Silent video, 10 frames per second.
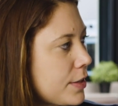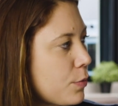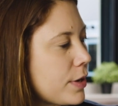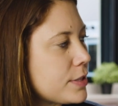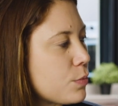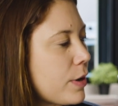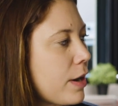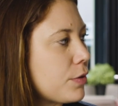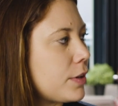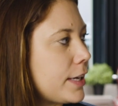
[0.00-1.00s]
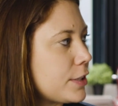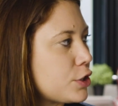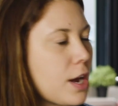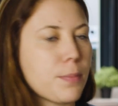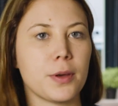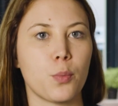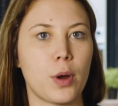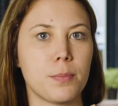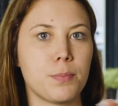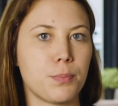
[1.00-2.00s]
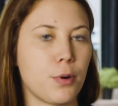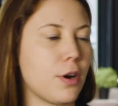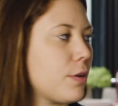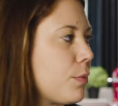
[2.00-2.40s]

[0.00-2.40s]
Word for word: that runs around the like chop, that white part.